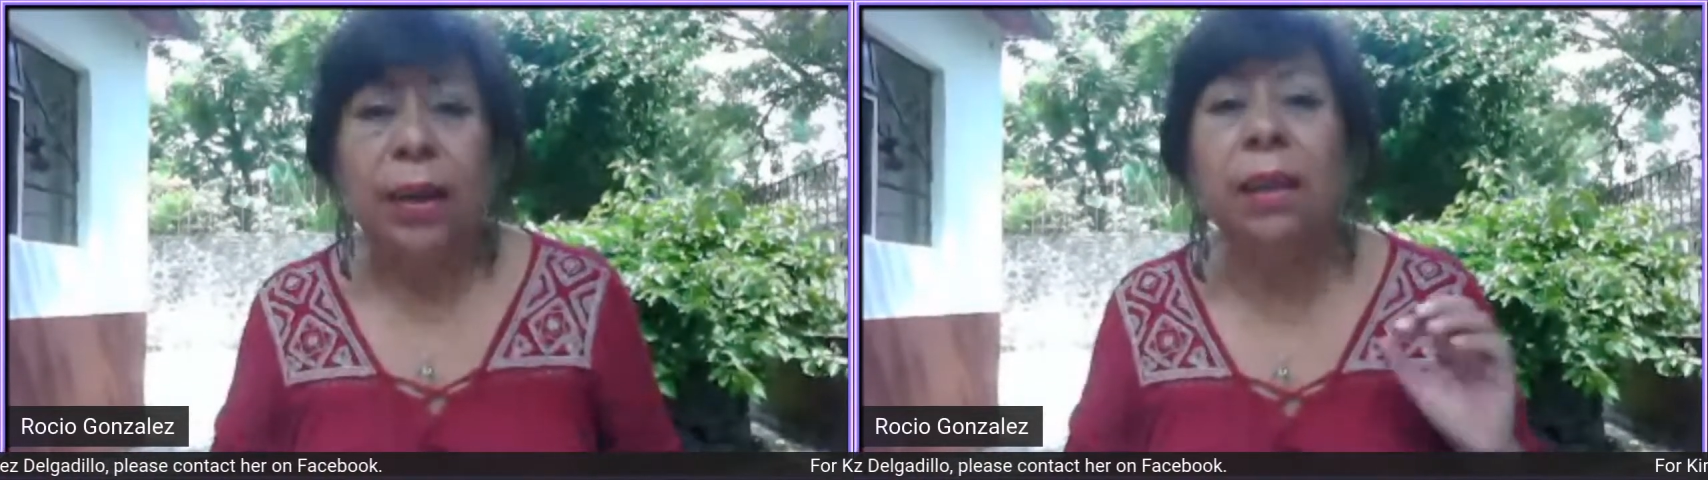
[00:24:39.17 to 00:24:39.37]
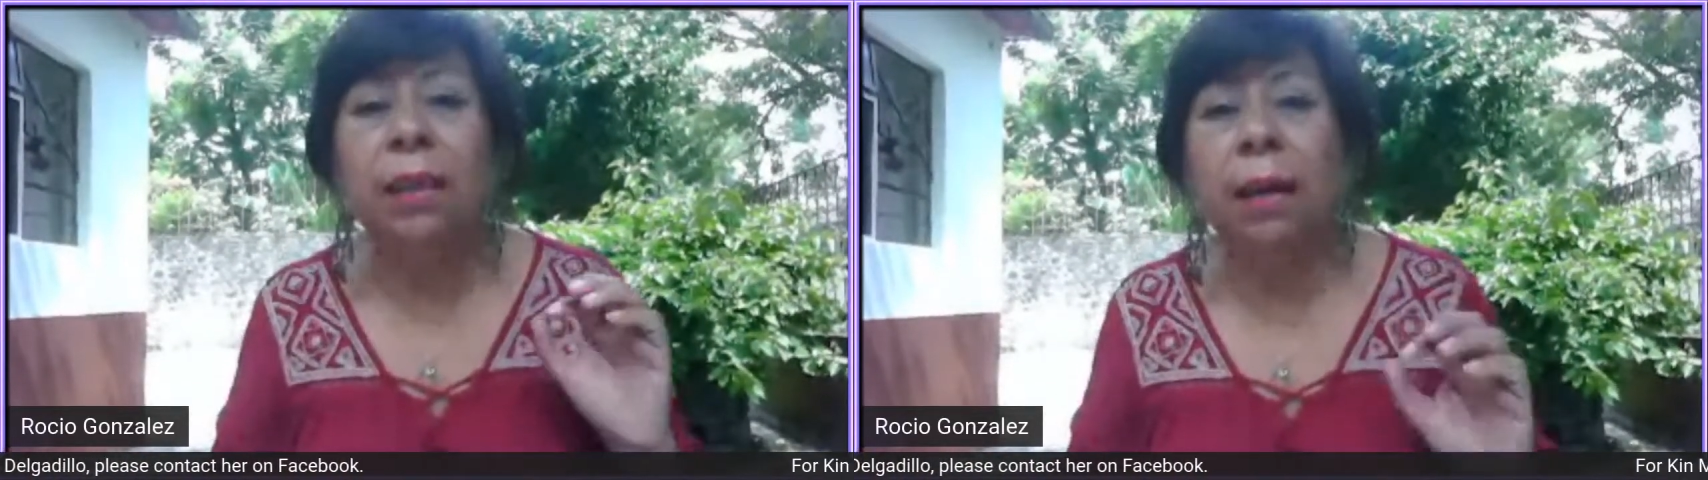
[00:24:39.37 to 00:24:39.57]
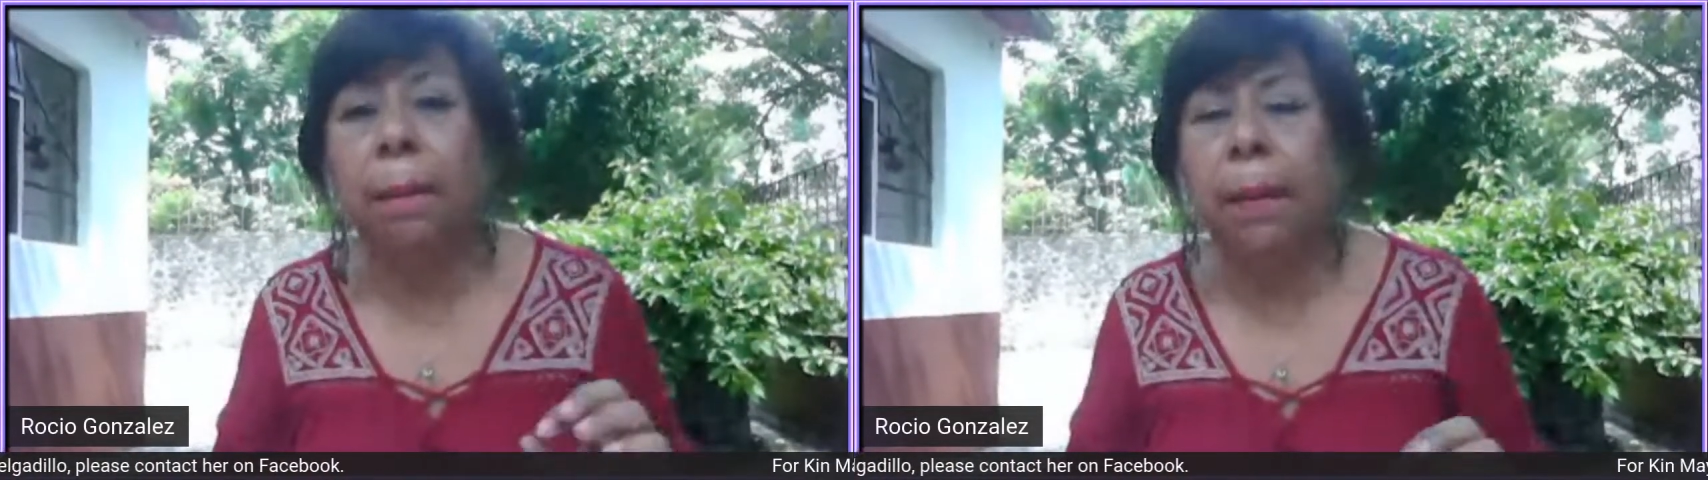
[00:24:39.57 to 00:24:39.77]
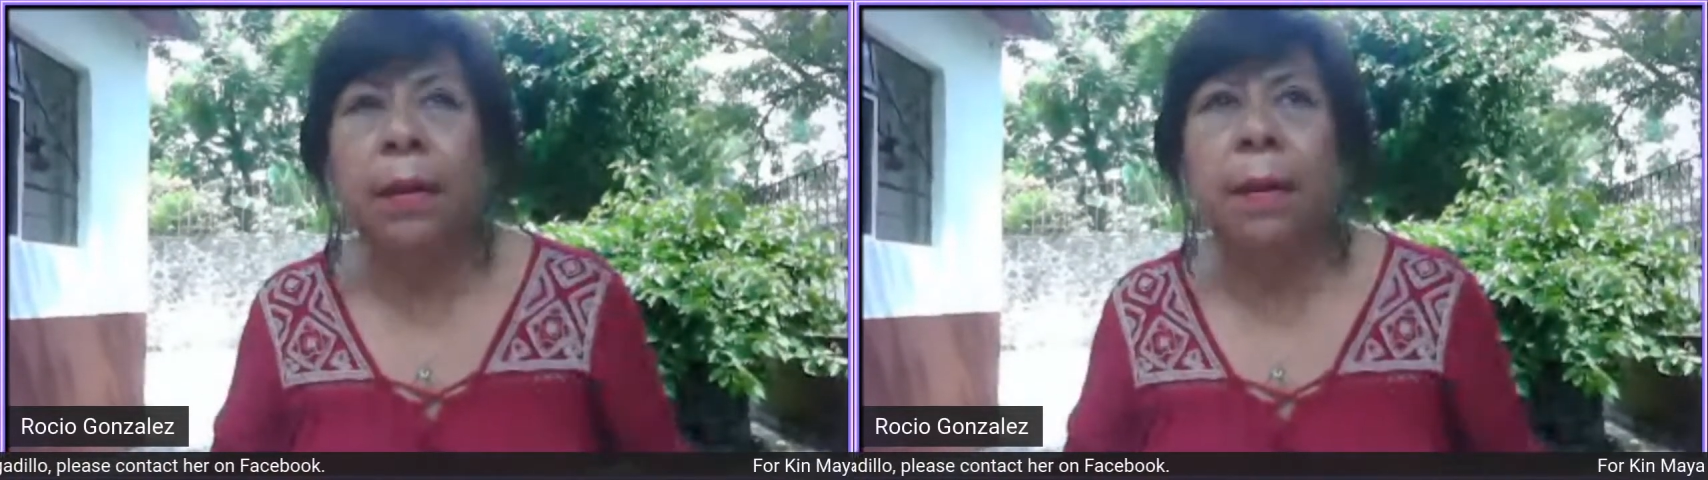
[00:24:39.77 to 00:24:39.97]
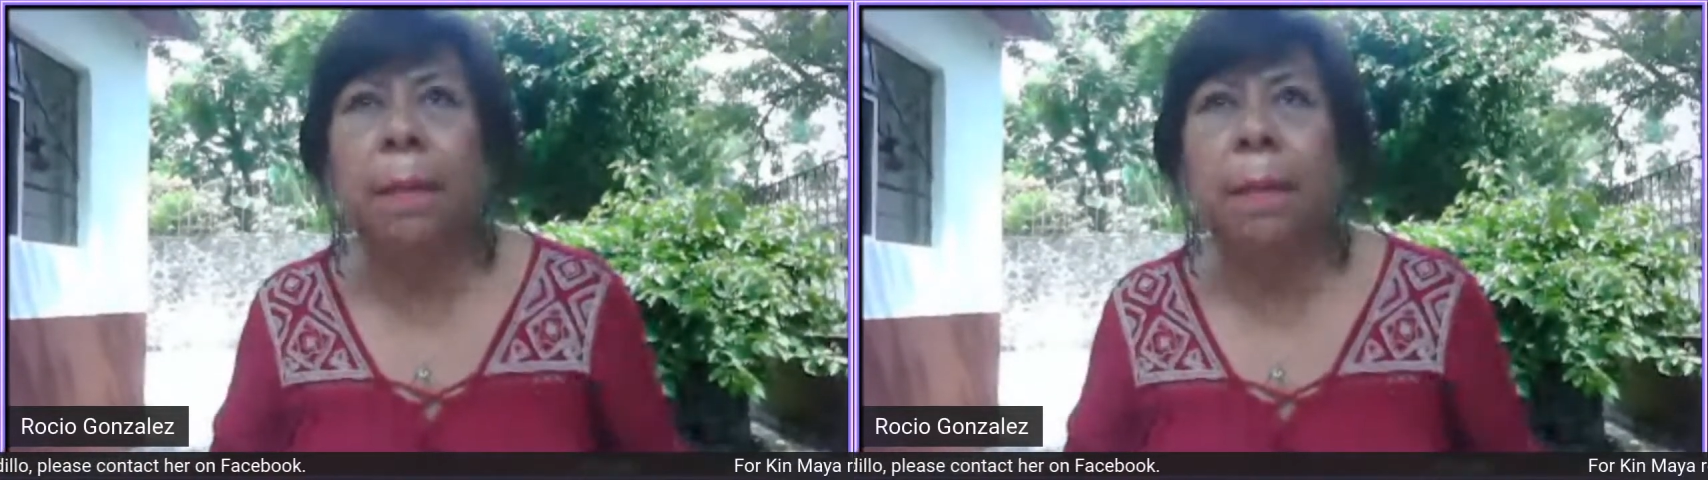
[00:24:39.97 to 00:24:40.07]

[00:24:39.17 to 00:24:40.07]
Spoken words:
in the